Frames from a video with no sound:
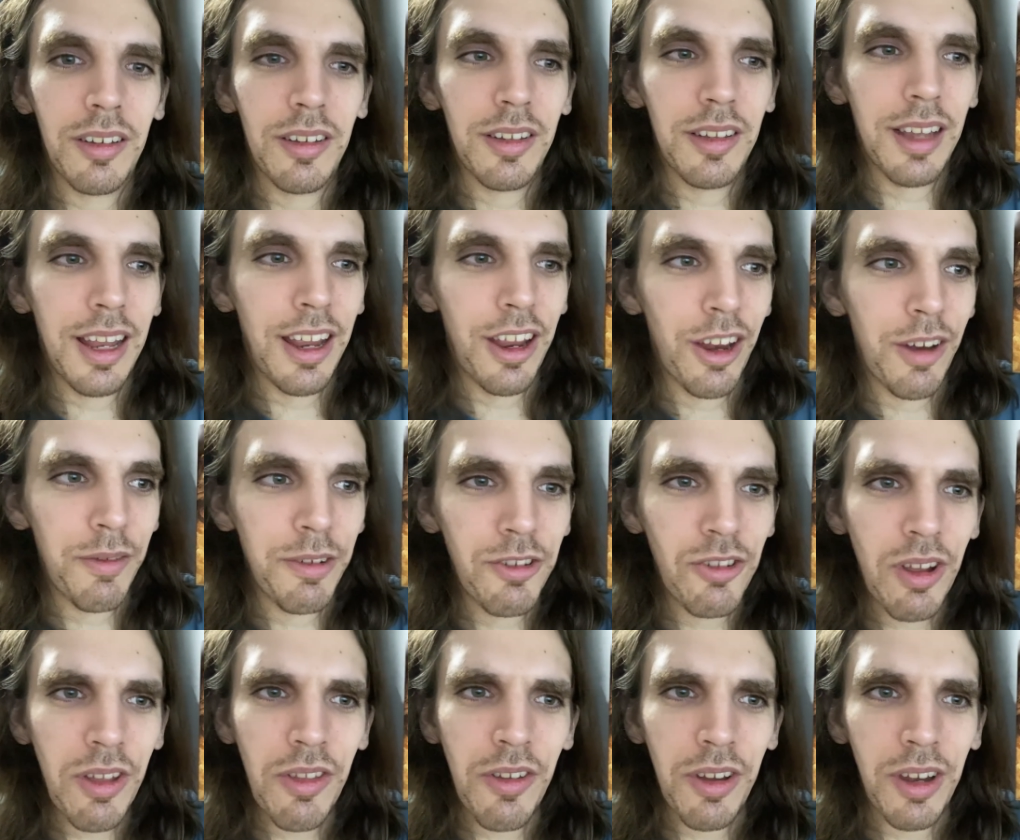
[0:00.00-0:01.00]
take care of each
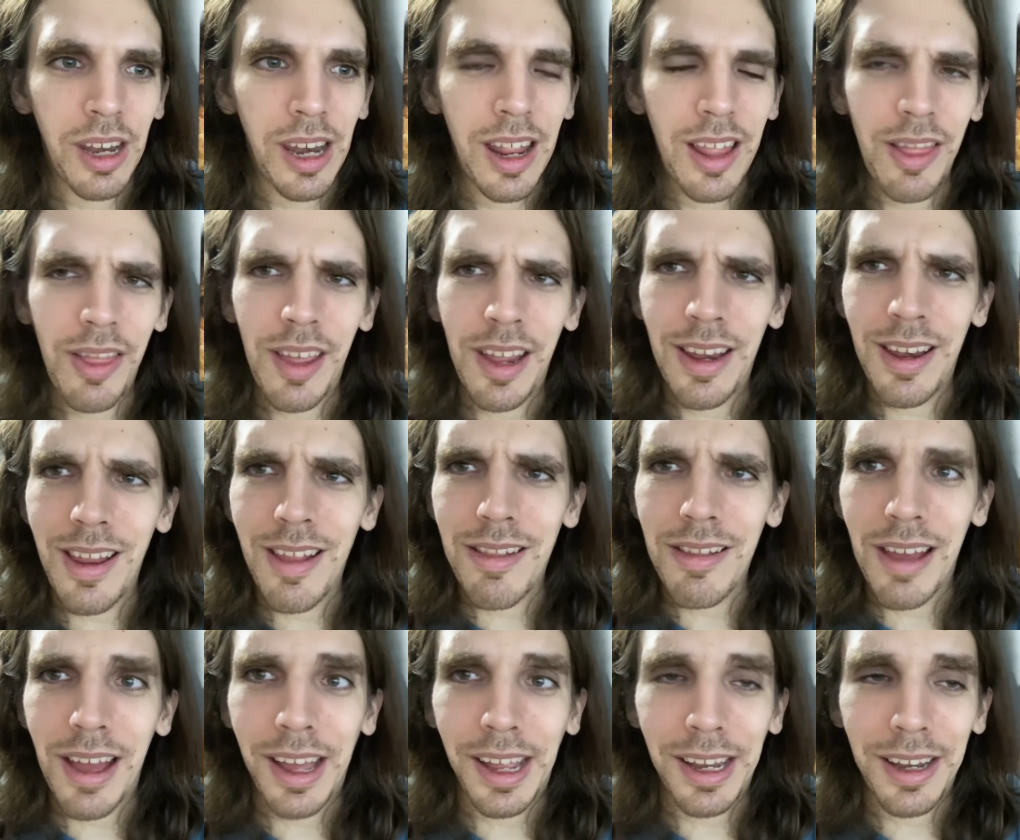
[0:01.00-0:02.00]
other, and they
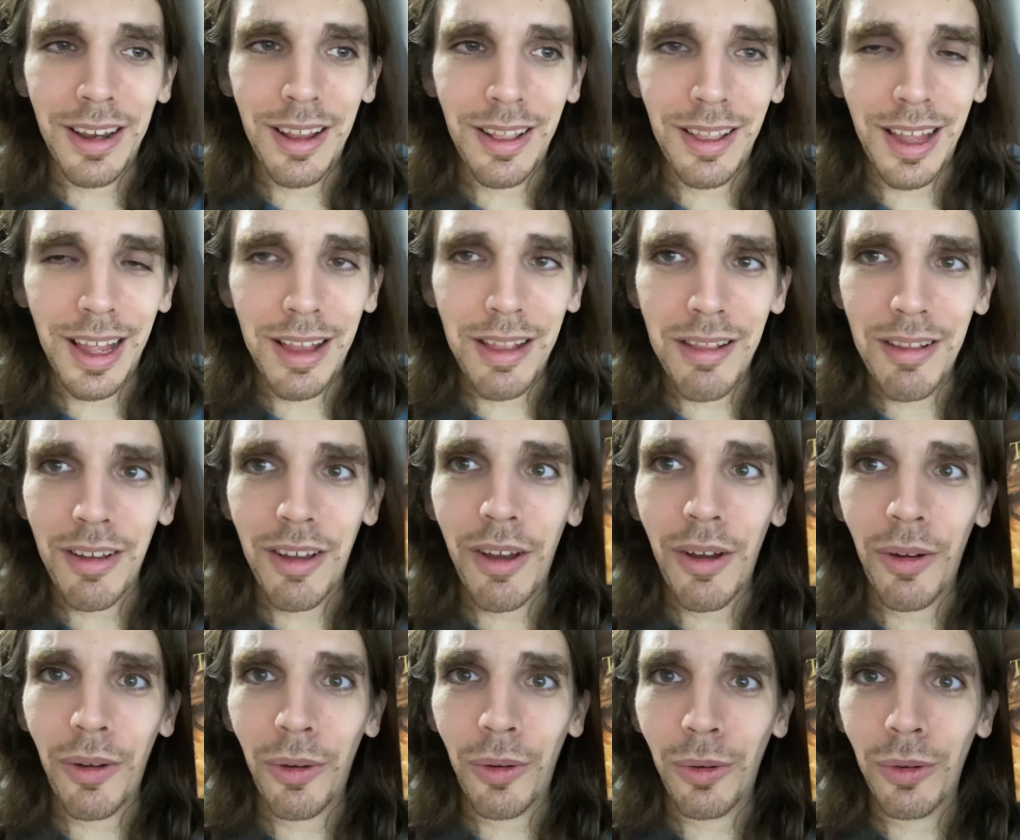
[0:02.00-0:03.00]
decide, let's
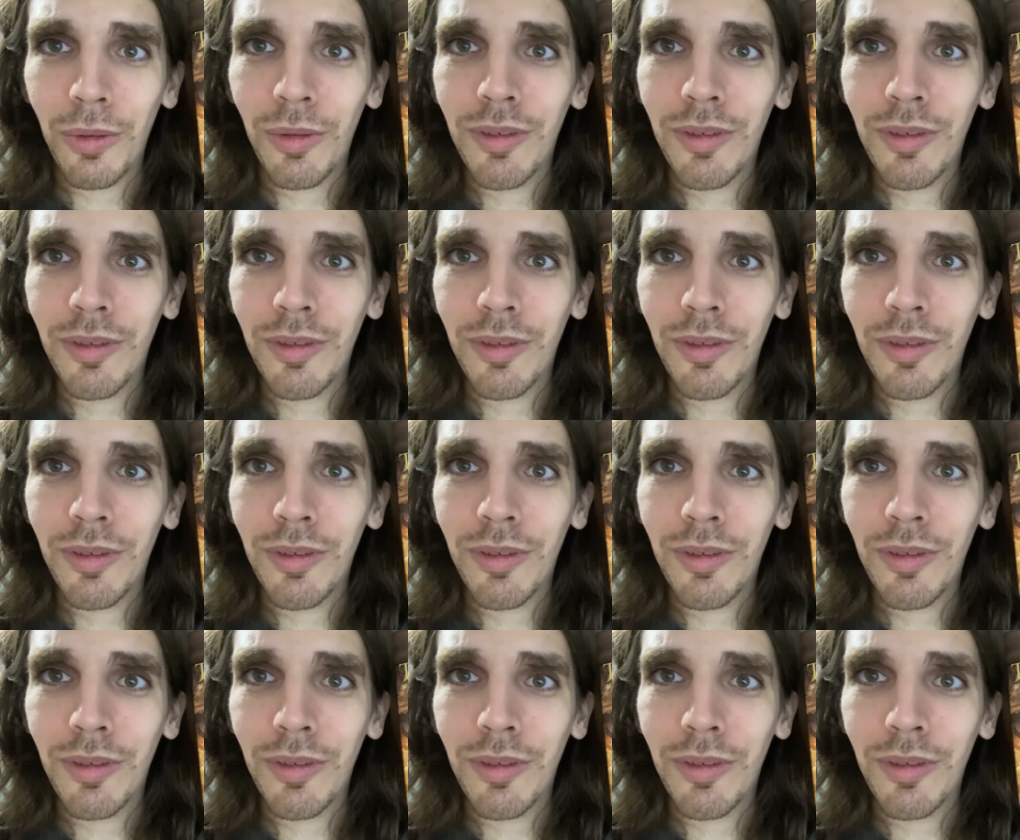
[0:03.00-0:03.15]
go